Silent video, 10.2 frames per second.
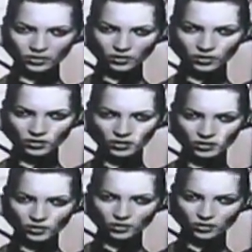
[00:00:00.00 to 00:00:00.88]

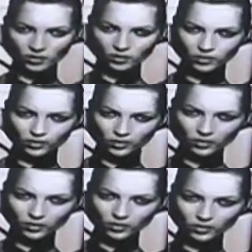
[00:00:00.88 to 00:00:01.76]

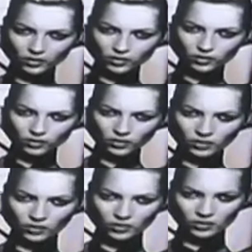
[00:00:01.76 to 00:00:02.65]
The person shown says nothing.